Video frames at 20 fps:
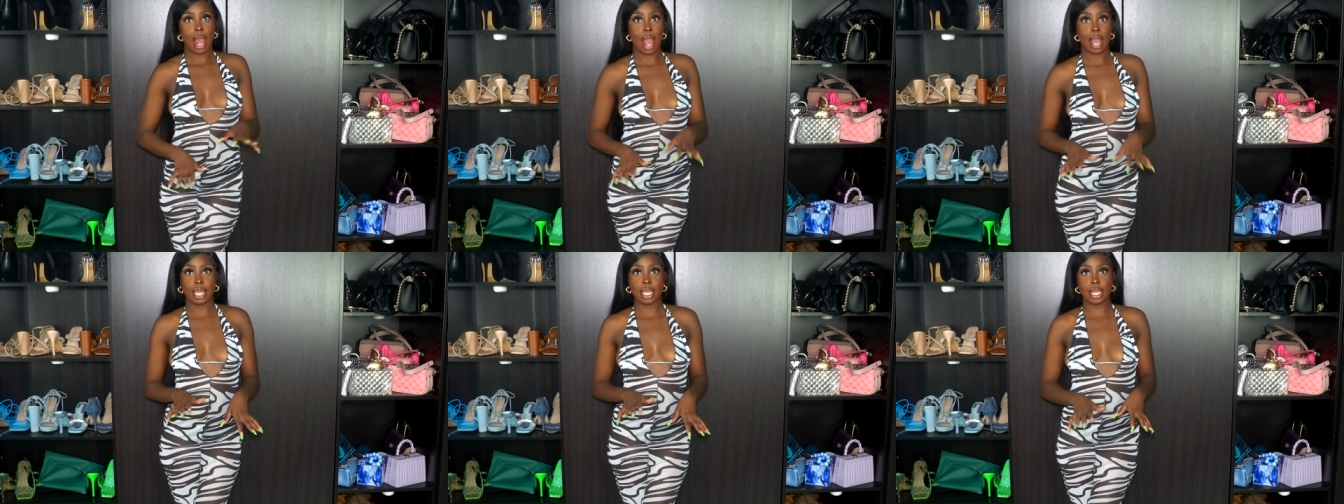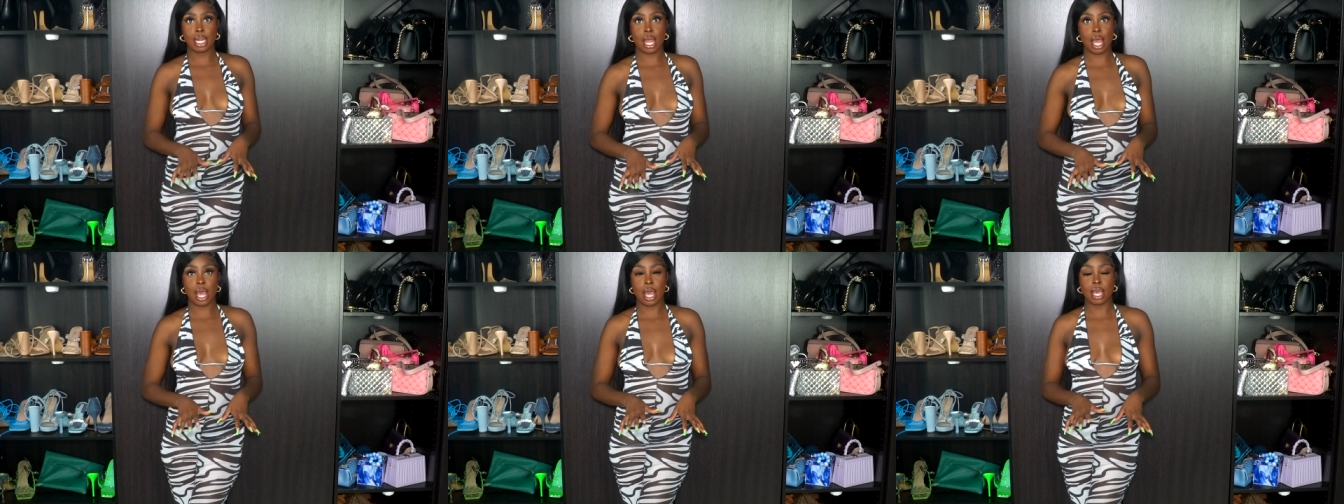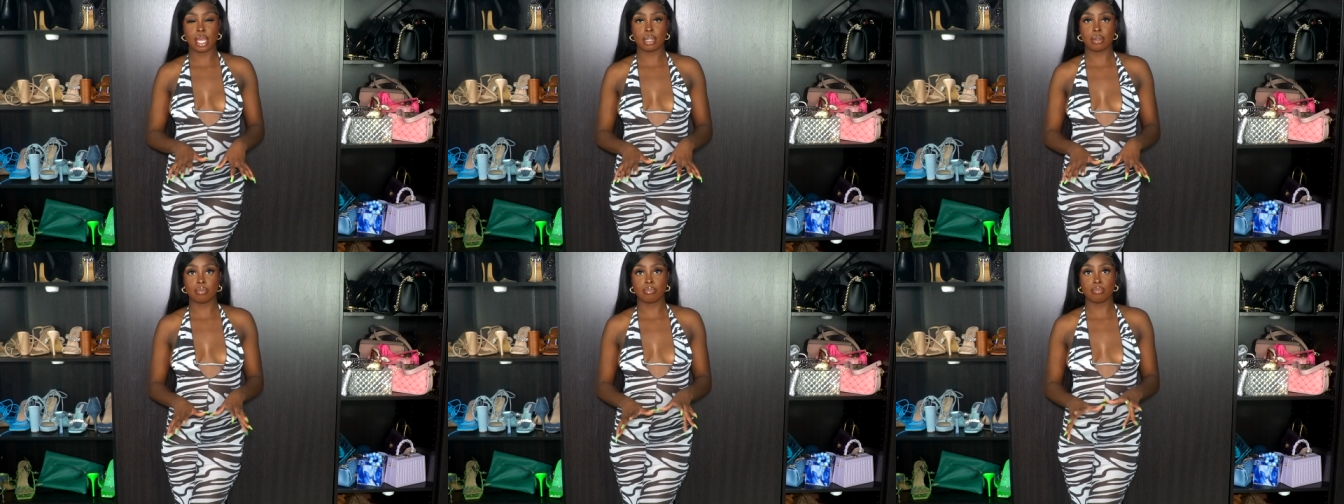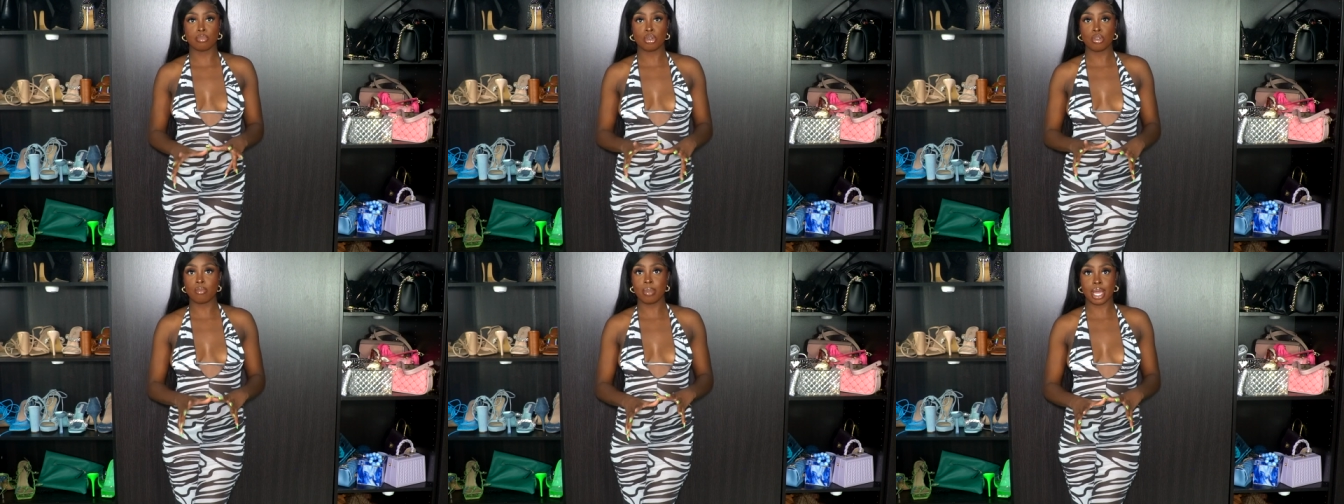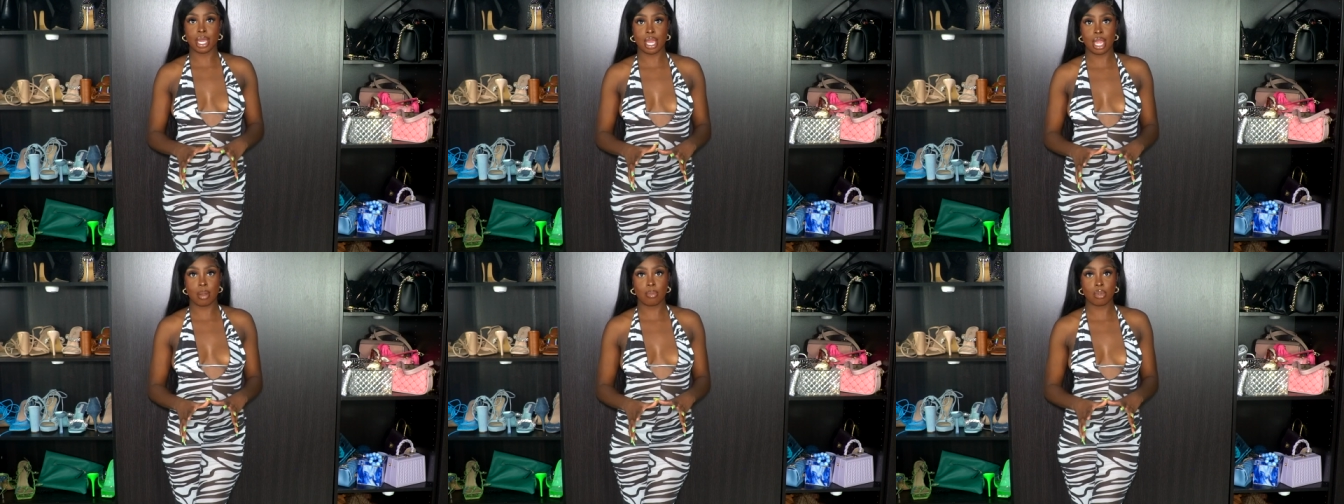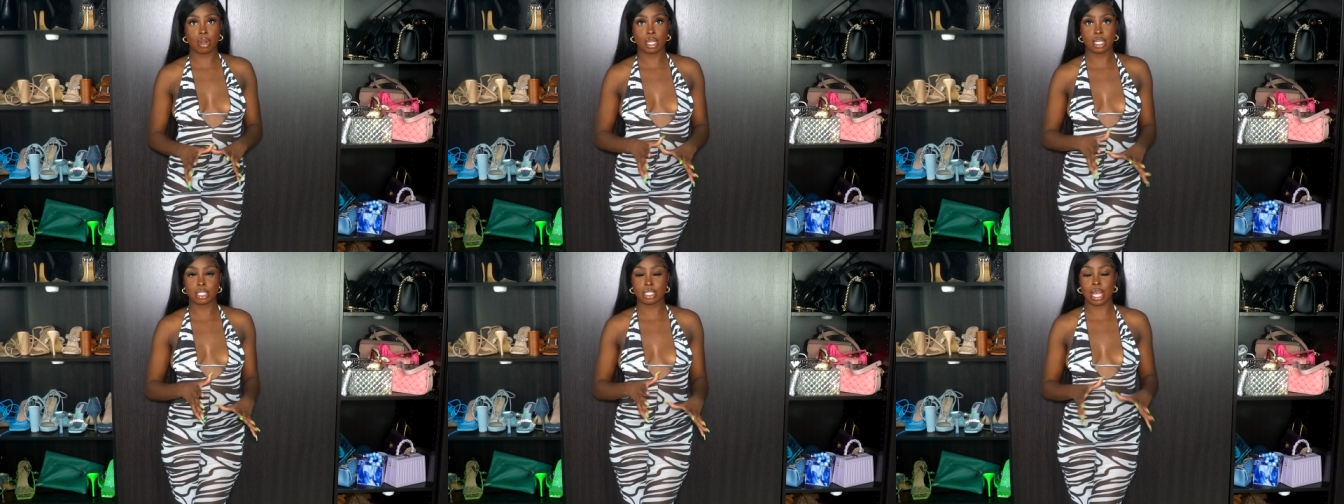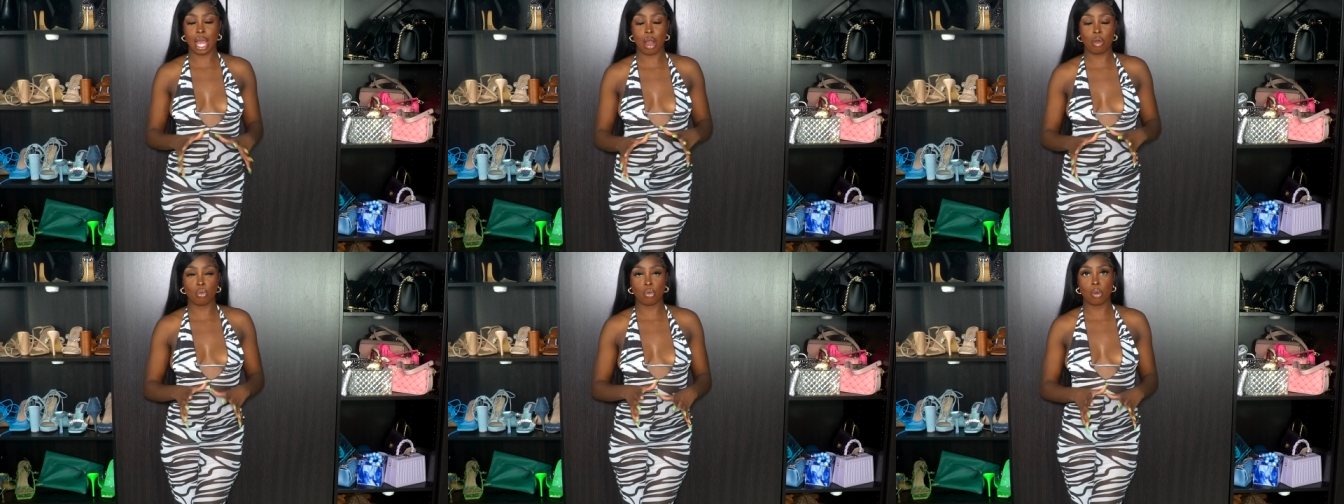I cannot move my camera
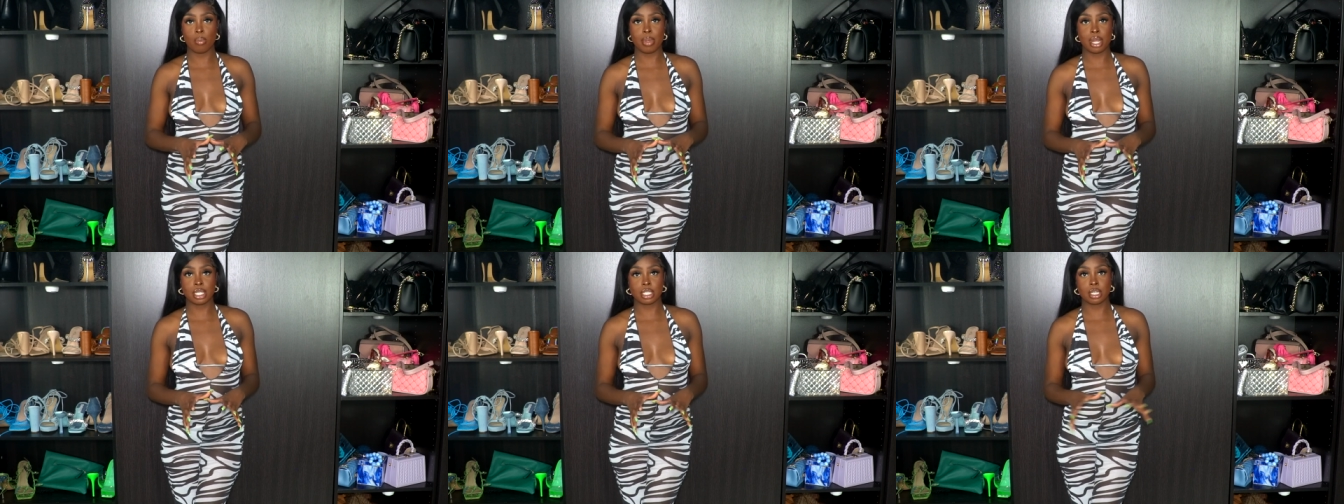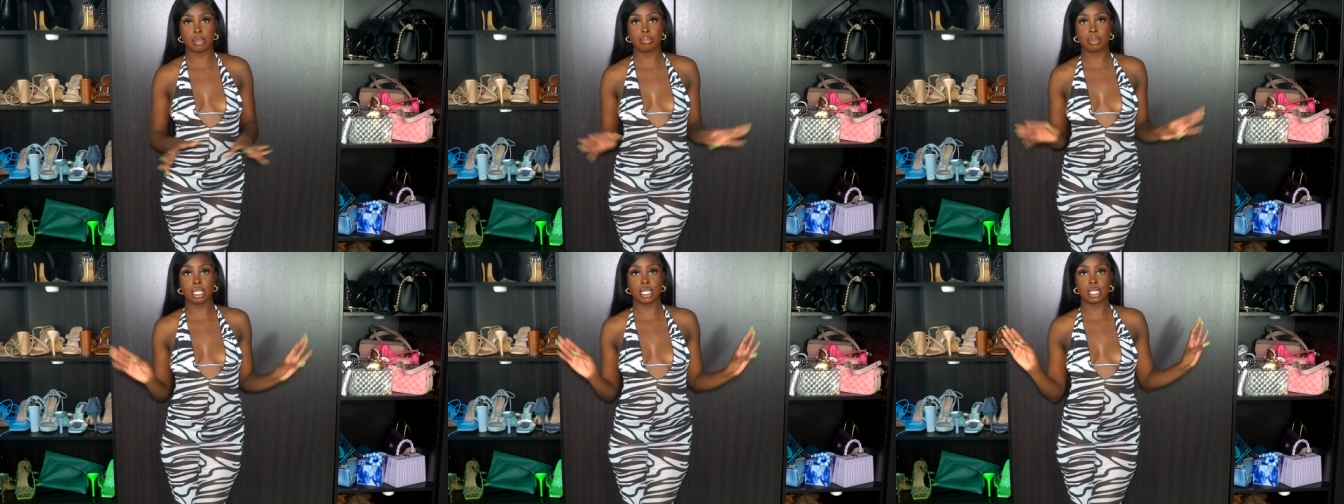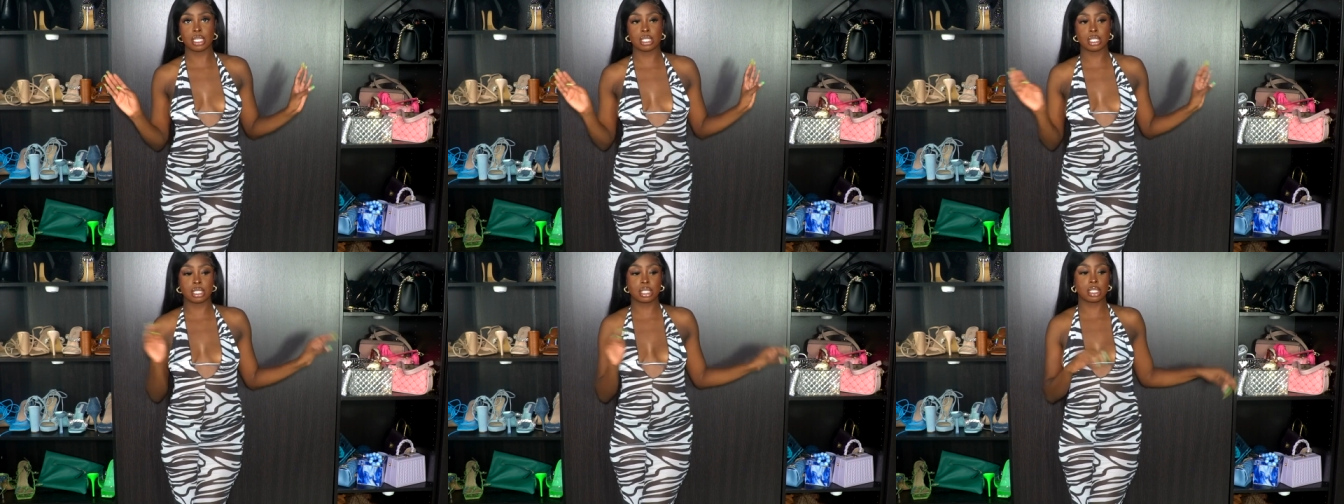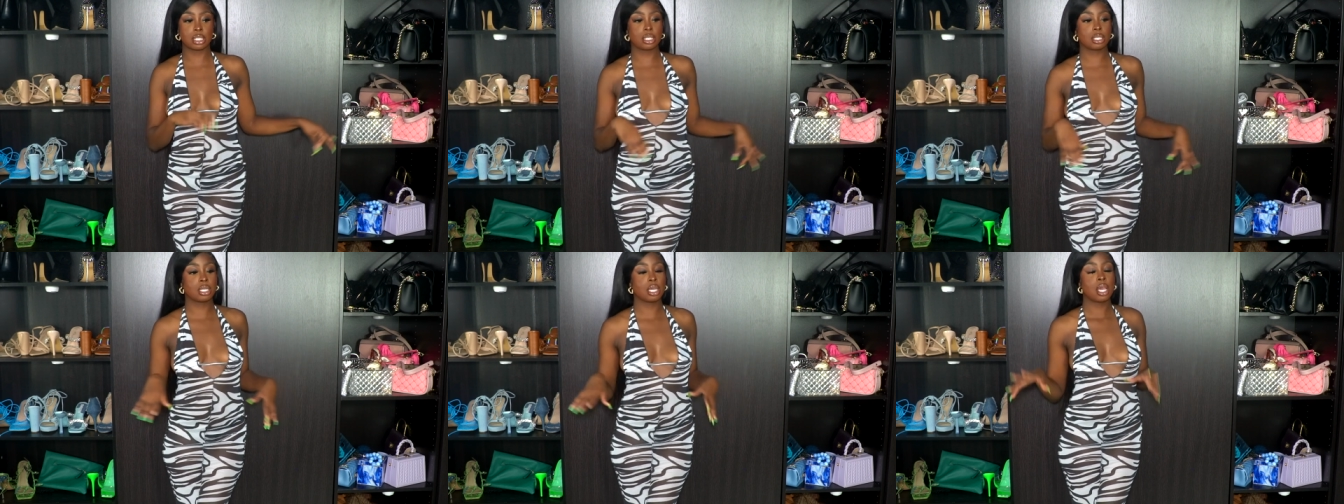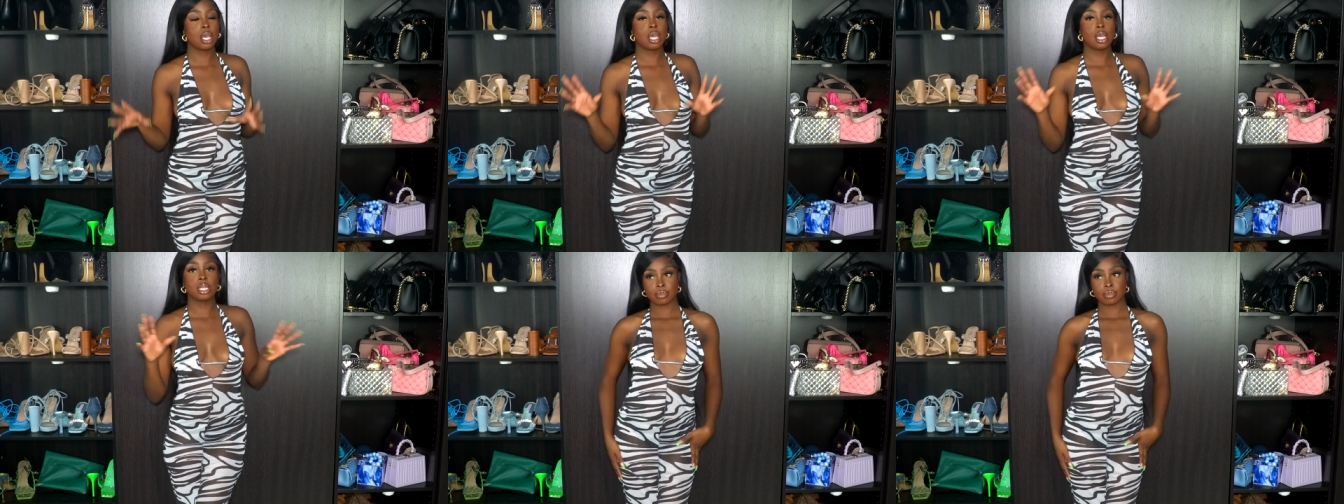because I will mess up this